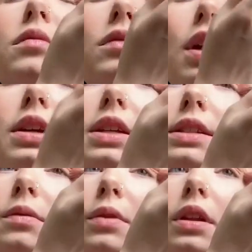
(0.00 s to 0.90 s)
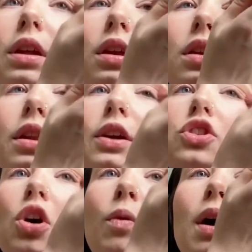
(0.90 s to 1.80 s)
It doesn't really like
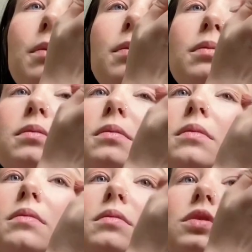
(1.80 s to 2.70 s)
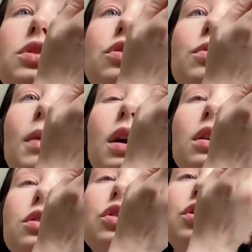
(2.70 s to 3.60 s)
show up too
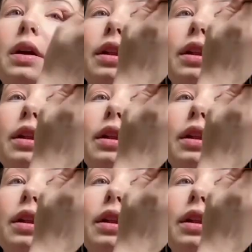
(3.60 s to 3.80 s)
much.